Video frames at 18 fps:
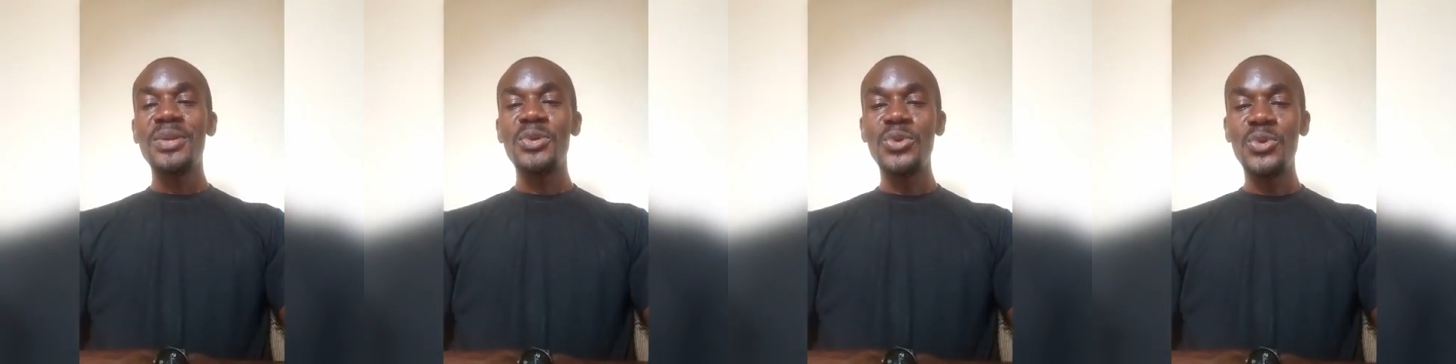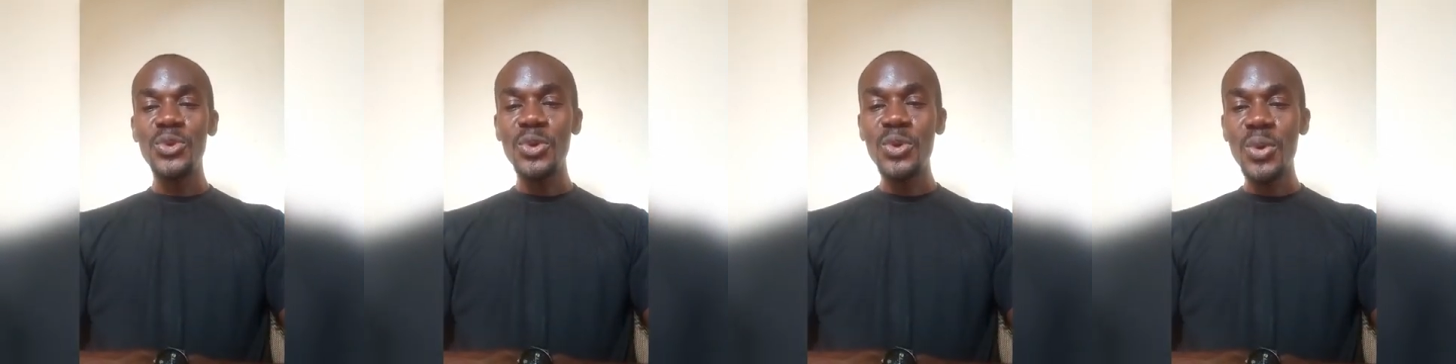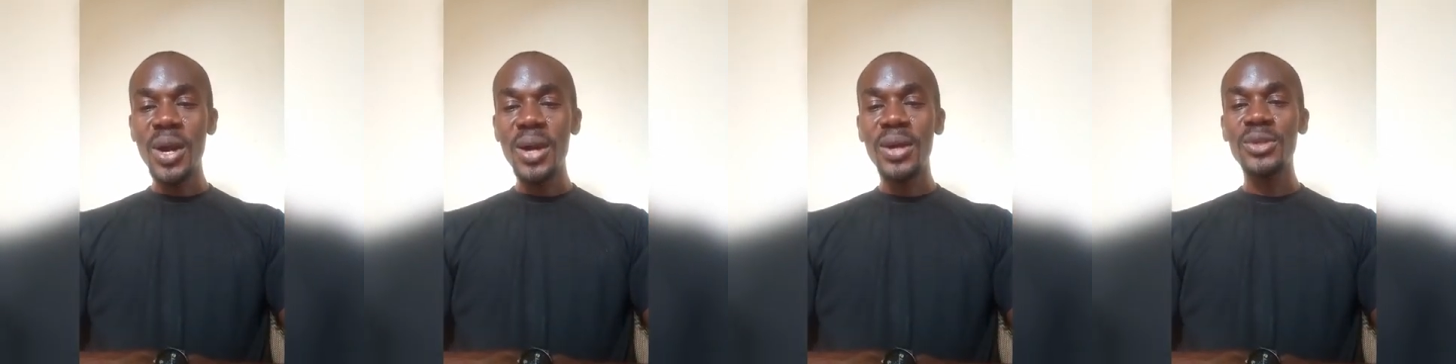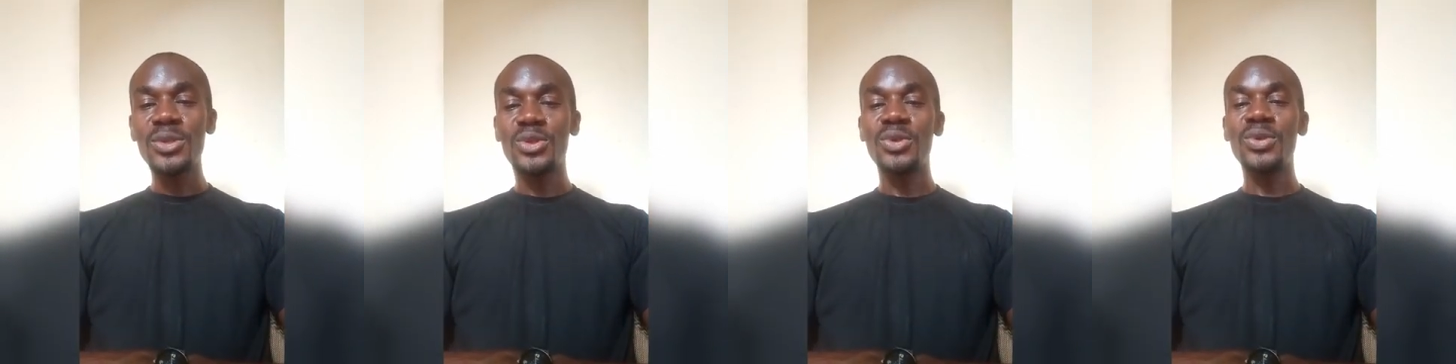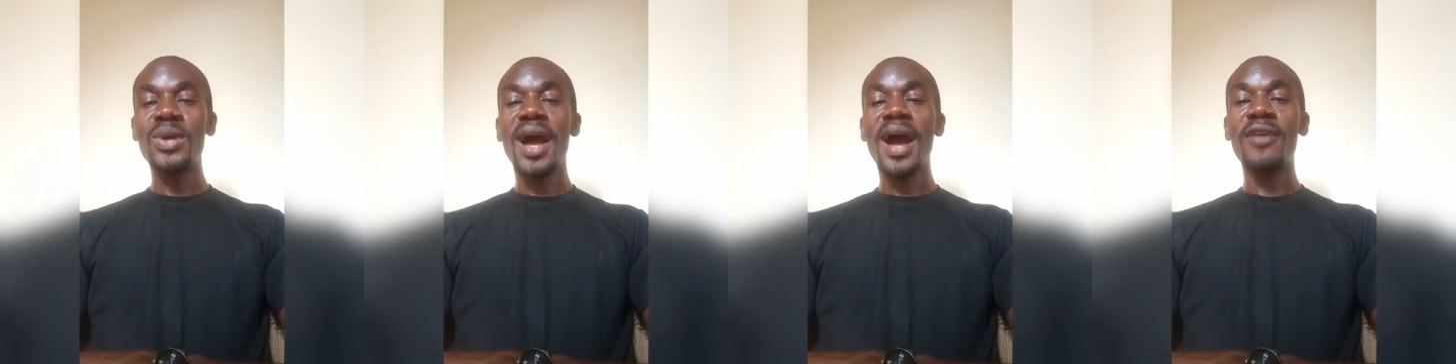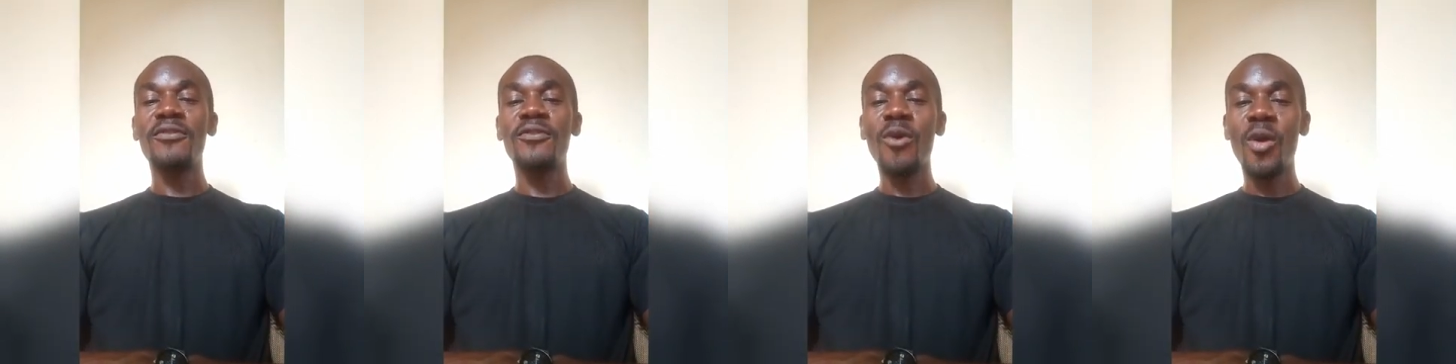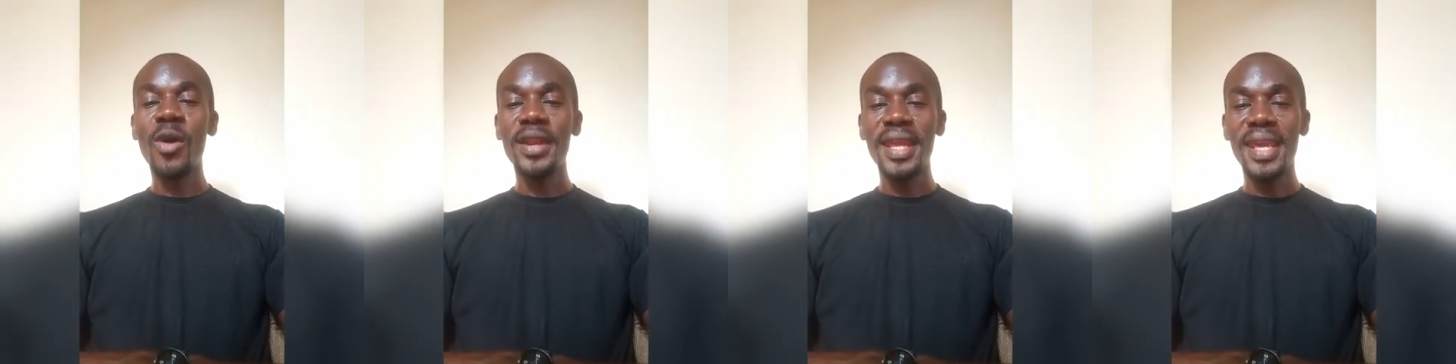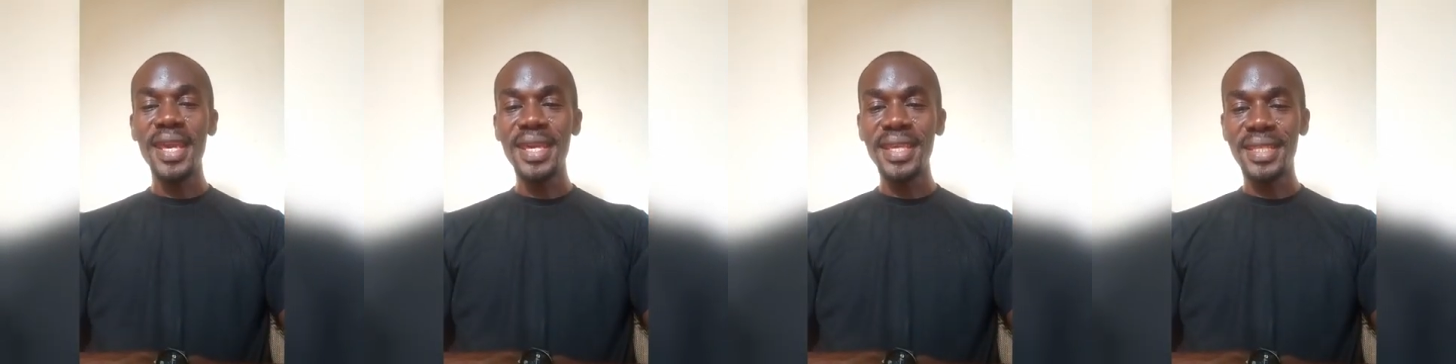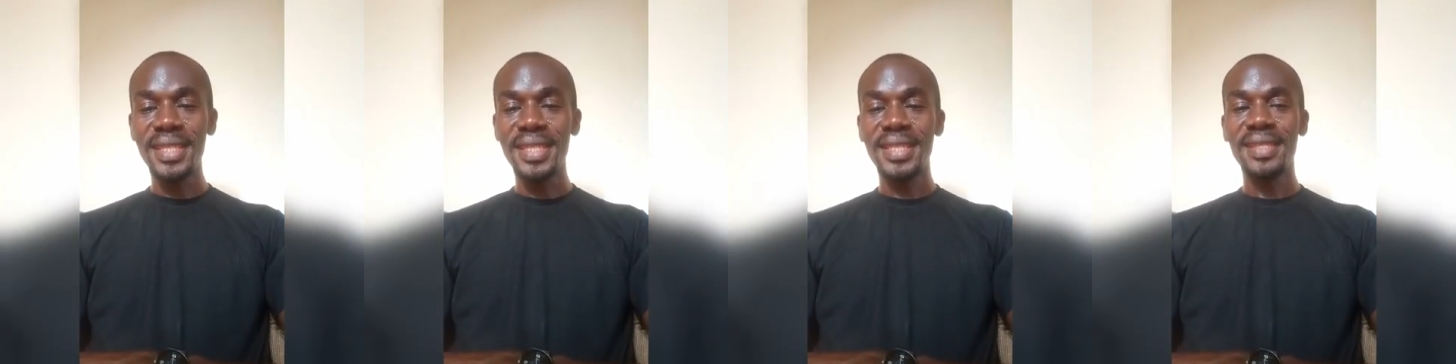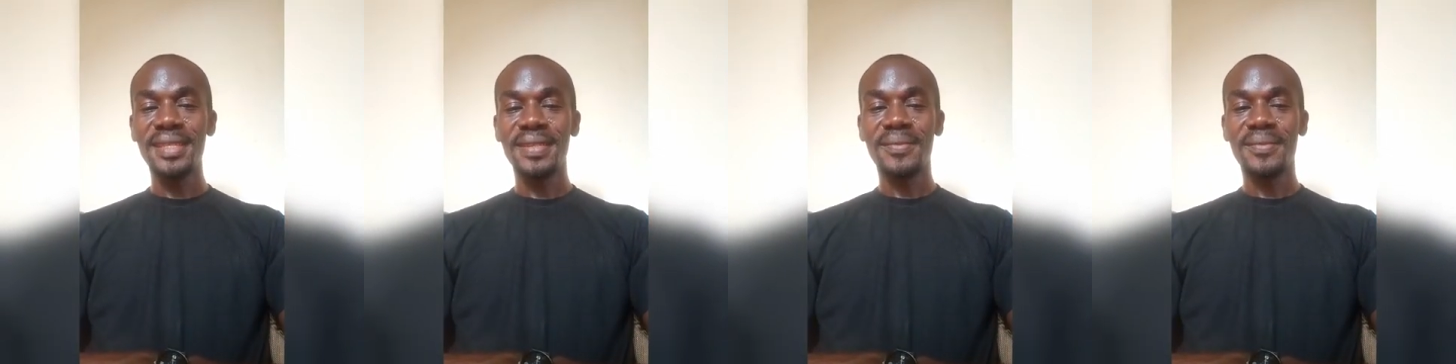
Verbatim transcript: Do well to avoid heat.